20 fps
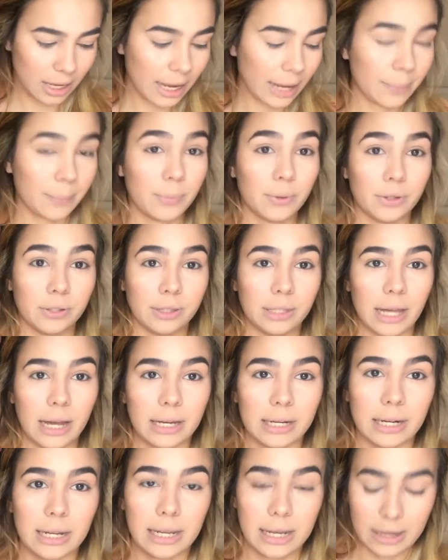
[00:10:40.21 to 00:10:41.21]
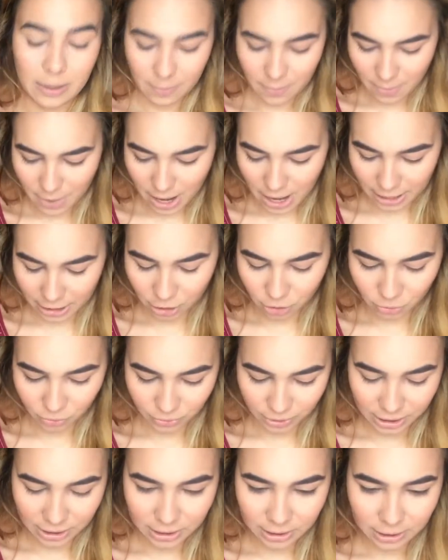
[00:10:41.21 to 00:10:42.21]
and put that in my
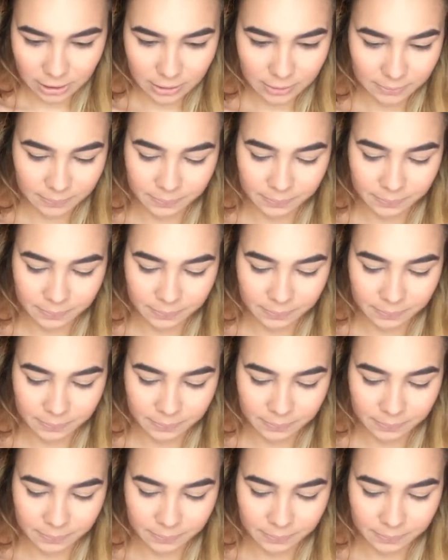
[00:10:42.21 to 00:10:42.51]
crease.